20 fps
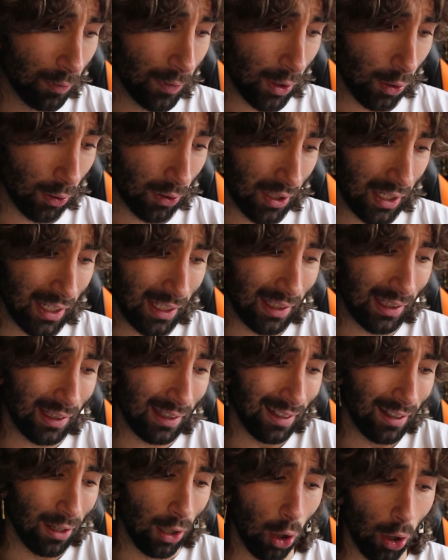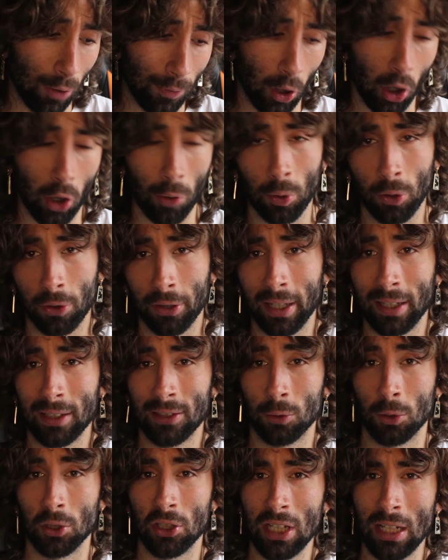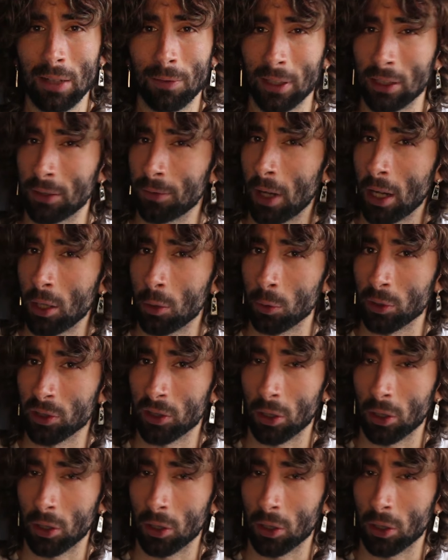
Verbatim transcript: revealed he did a lot of horrible things to achieve his final